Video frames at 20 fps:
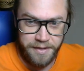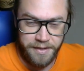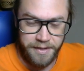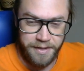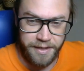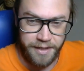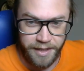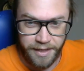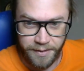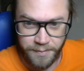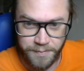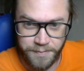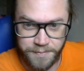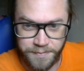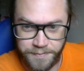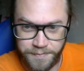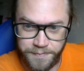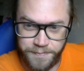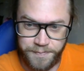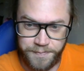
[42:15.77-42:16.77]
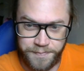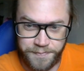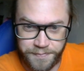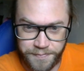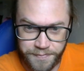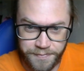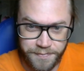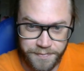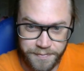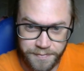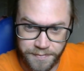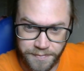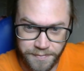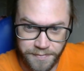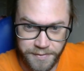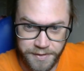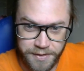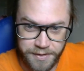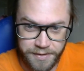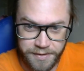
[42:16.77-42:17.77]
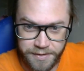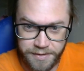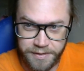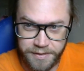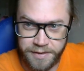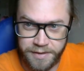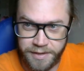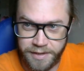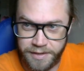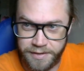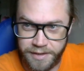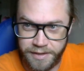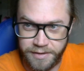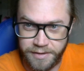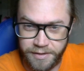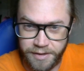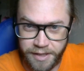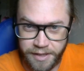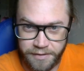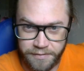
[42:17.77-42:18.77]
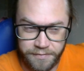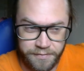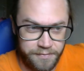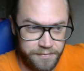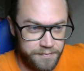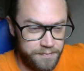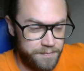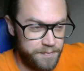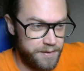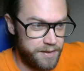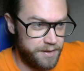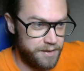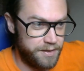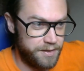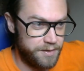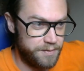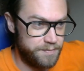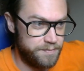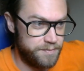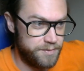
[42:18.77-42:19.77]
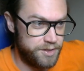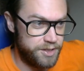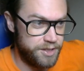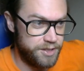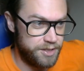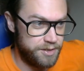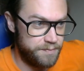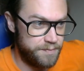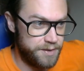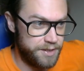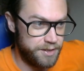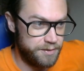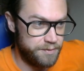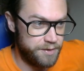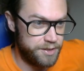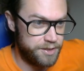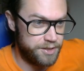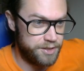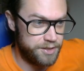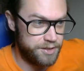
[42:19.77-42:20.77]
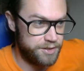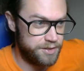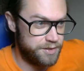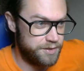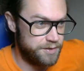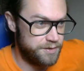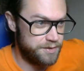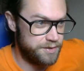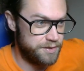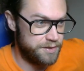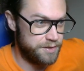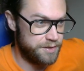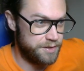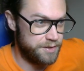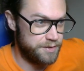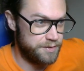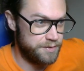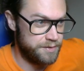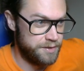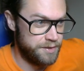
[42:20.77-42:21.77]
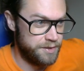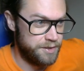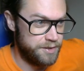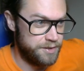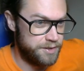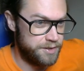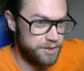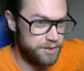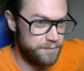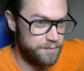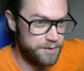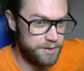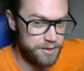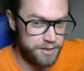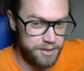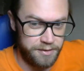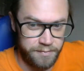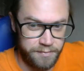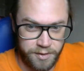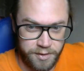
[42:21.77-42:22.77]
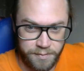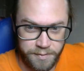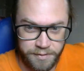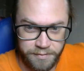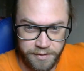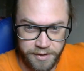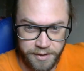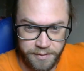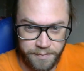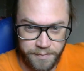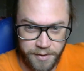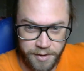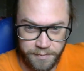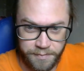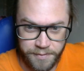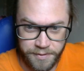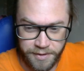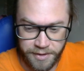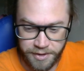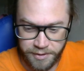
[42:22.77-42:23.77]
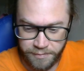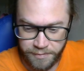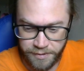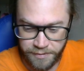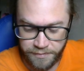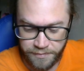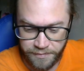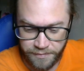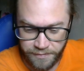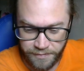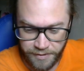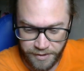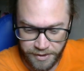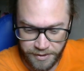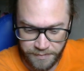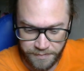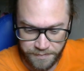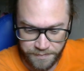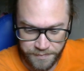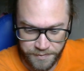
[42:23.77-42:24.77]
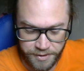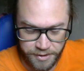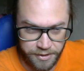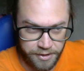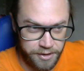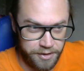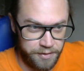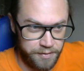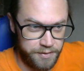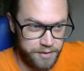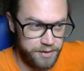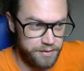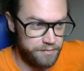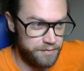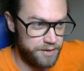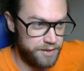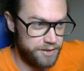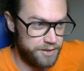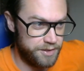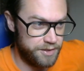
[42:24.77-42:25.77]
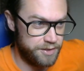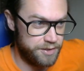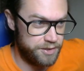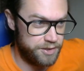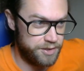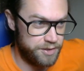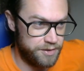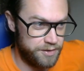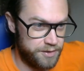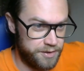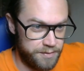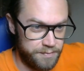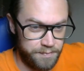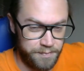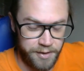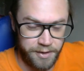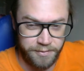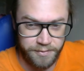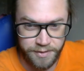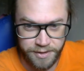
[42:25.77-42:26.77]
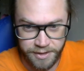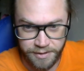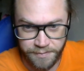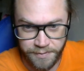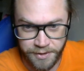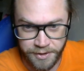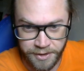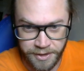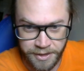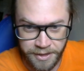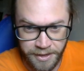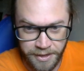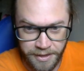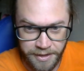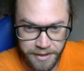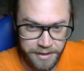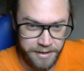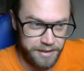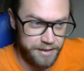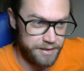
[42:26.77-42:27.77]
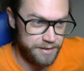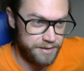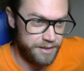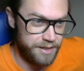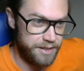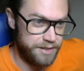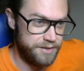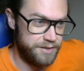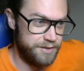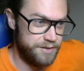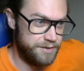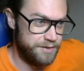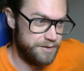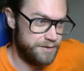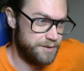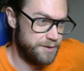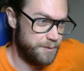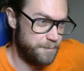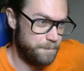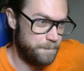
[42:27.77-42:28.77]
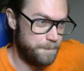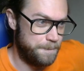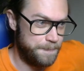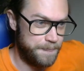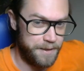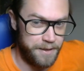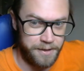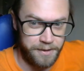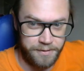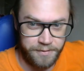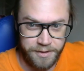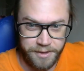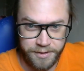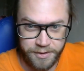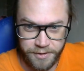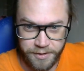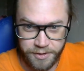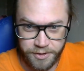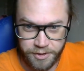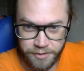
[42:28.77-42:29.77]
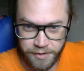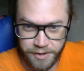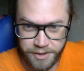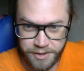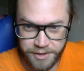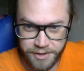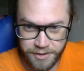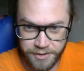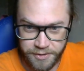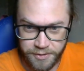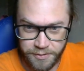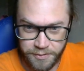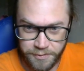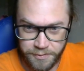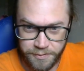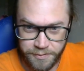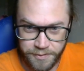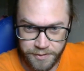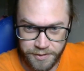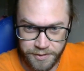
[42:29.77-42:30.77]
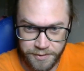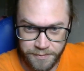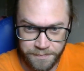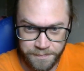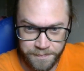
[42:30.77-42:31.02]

And then you have GDB, which GDB seems to be really popular with security researchers and Pwn Debug, and then, like, these other tracing tools